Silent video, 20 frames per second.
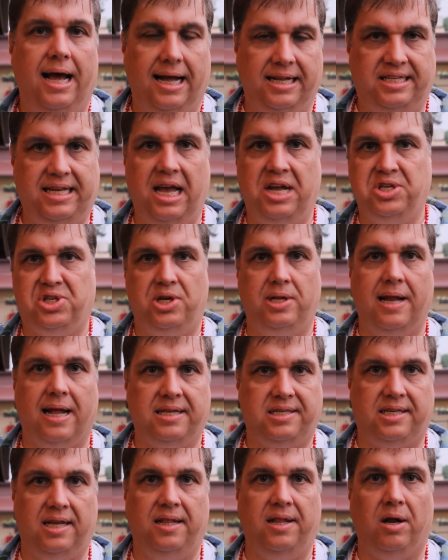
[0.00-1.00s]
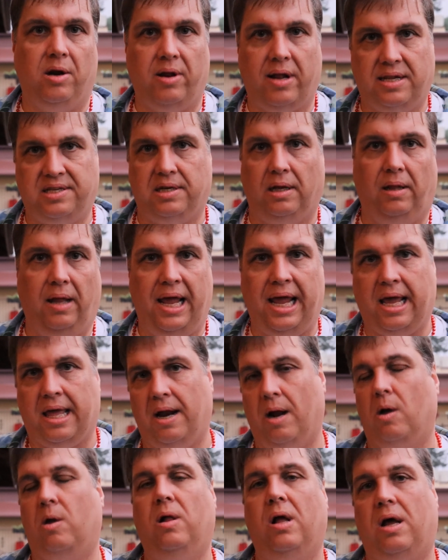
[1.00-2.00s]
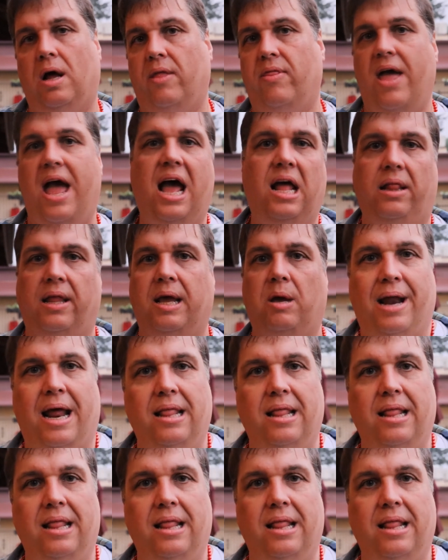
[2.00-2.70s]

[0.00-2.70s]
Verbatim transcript: attention that's in there that's a link, and I'll click on that link.